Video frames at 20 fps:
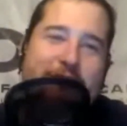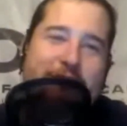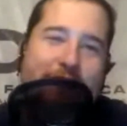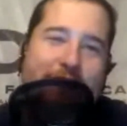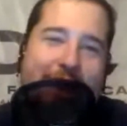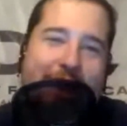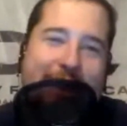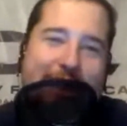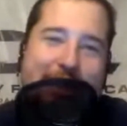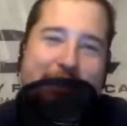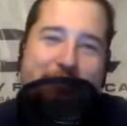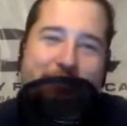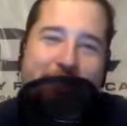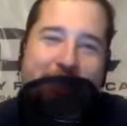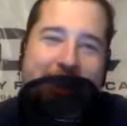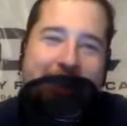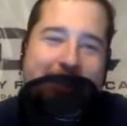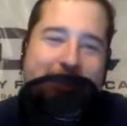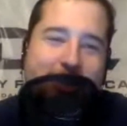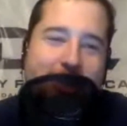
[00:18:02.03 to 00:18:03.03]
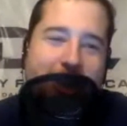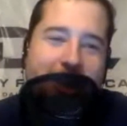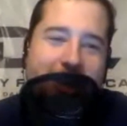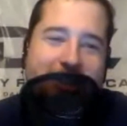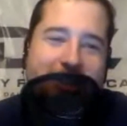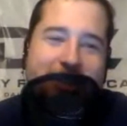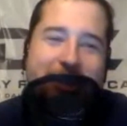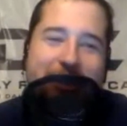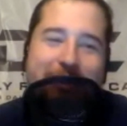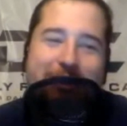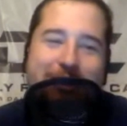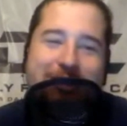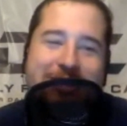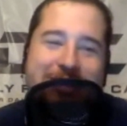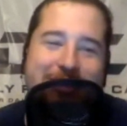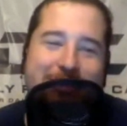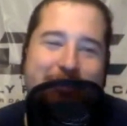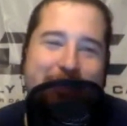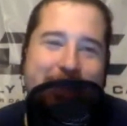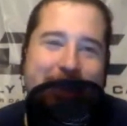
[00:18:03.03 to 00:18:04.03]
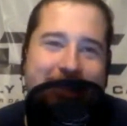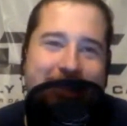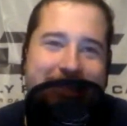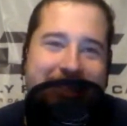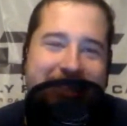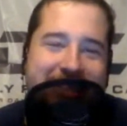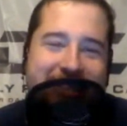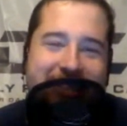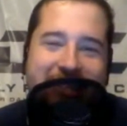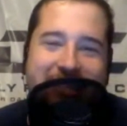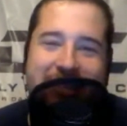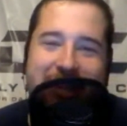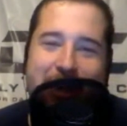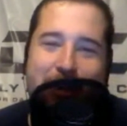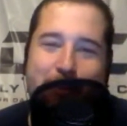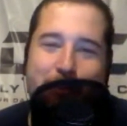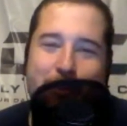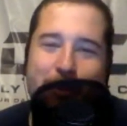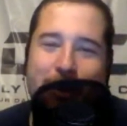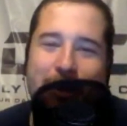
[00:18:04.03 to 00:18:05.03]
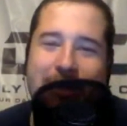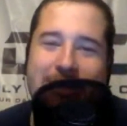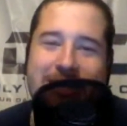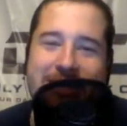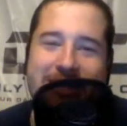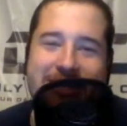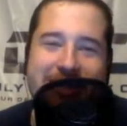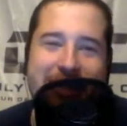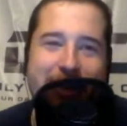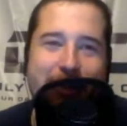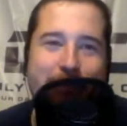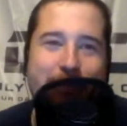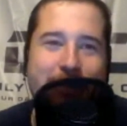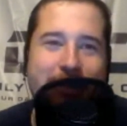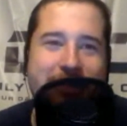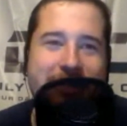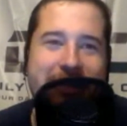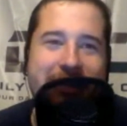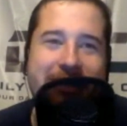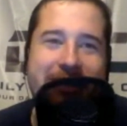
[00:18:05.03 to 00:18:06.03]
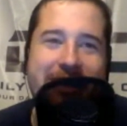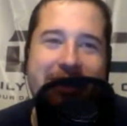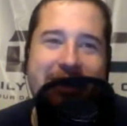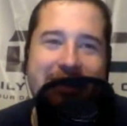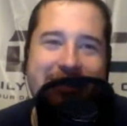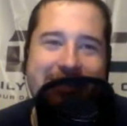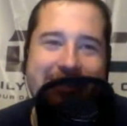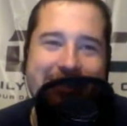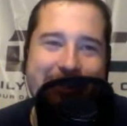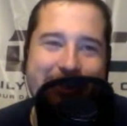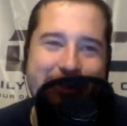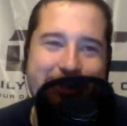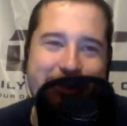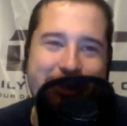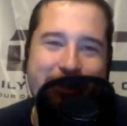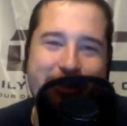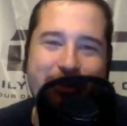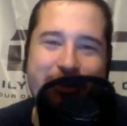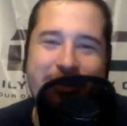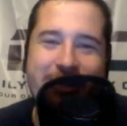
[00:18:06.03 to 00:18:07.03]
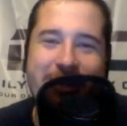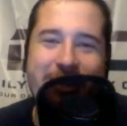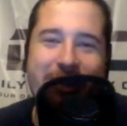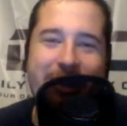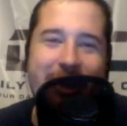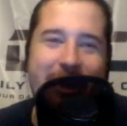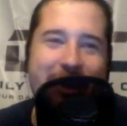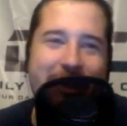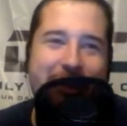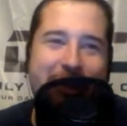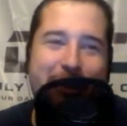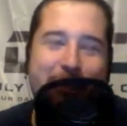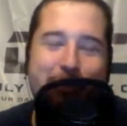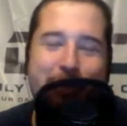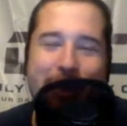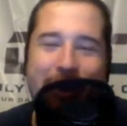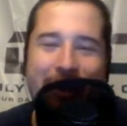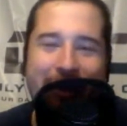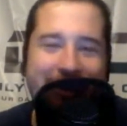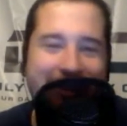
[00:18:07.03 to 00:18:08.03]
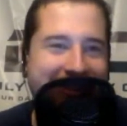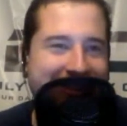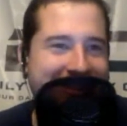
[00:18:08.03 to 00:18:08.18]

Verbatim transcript: finally fade Josh Harrison because he's the same price as Kipnis and Kinsler, so see you later there, pal.